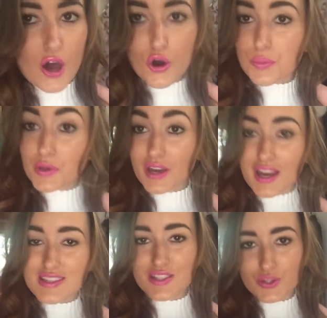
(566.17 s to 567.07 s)
I hope you
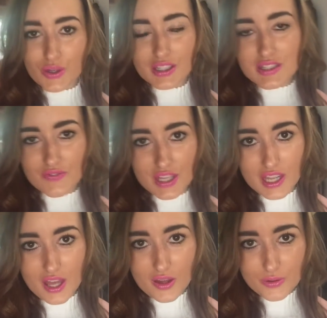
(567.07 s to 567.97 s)
guys enjoyed this
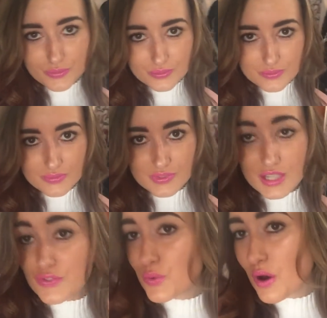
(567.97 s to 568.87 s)
video.
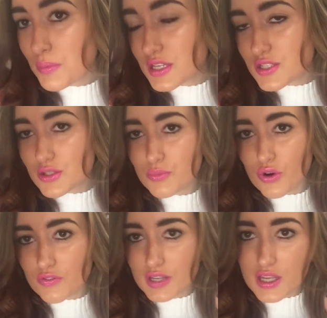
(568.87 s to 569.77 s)
If you want me to do
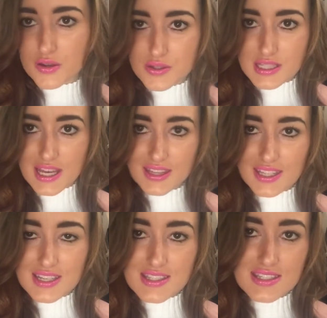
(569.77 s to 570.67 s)
more videos like
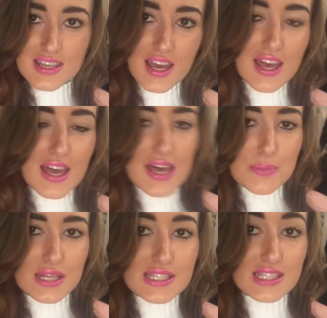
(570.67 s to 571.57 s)
this,
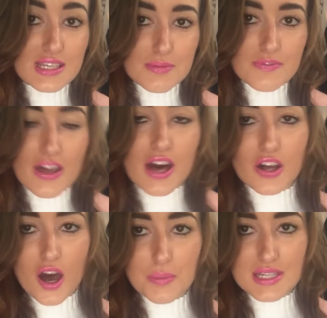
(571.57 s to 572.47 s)
please leave a
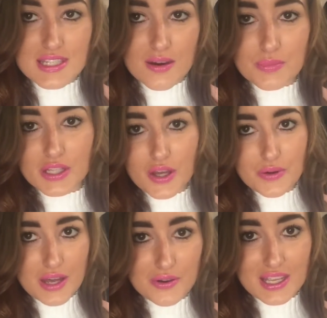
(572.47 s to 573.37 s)
comment down below
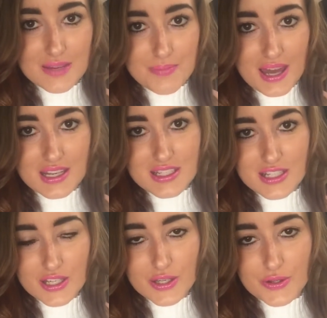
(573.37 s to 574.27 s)
and I'll get back
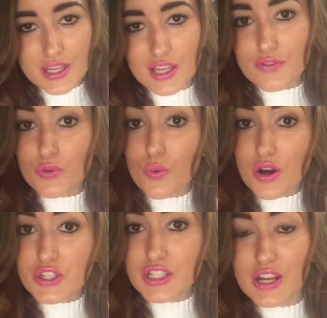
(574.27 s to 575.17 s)
to you. Thank you for
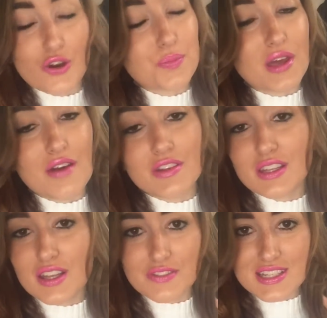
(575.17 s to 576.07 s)
watching. I hope you have a
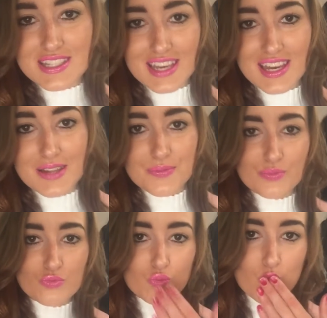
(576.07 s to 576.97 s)
lovely day.
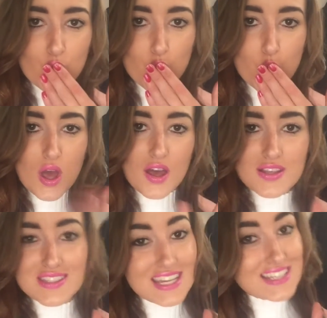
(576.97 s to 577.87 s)

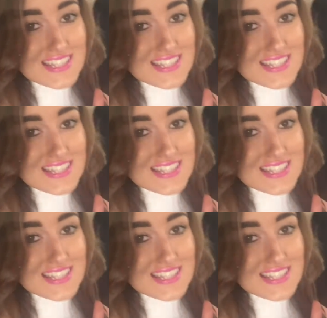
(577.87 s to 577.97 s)
Stay